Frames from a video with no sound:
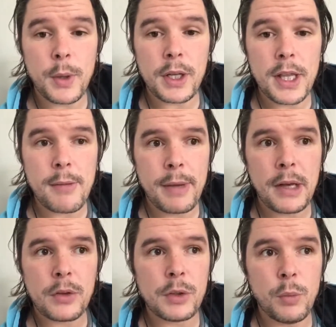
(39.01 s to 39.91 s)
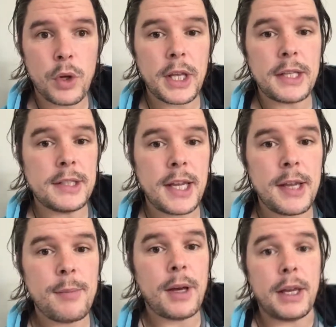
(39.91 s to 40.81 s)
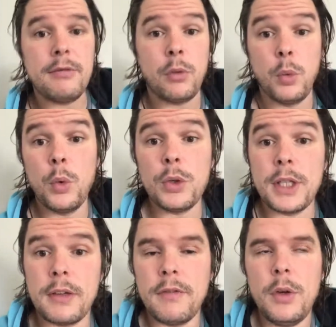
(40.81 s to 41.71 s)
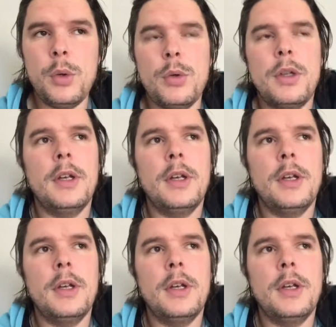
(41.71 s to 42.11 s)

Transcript: in their mouths and what they deem a rewarding food.